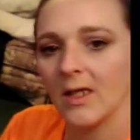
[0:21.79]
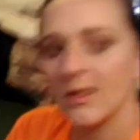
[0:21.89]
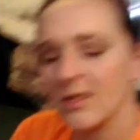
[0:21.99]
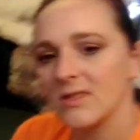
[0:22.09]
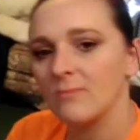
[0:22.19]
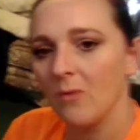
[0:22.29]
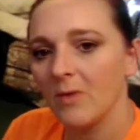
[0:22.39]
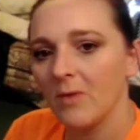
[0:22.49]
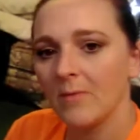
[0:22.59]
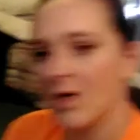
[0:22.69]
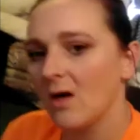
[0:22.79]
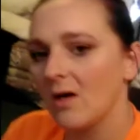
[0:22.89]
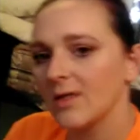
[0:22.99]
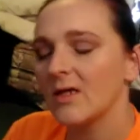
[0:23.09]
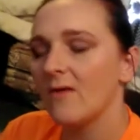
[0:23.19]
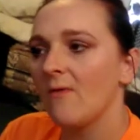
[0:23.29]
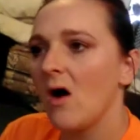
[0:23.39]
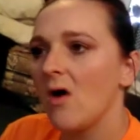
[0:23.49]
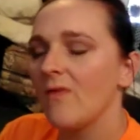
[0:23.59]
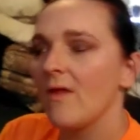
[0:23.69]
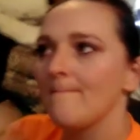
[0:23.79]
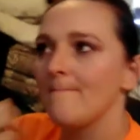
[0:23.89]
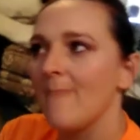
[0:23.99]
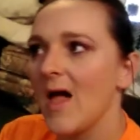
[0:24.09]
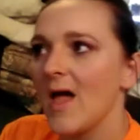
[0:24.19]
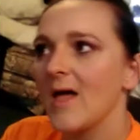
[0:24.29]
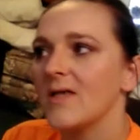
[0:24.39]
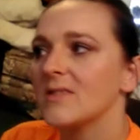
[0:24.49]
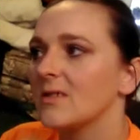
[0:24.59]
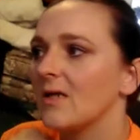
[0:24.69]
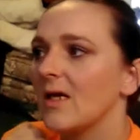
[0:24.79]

at this moment because of all the mass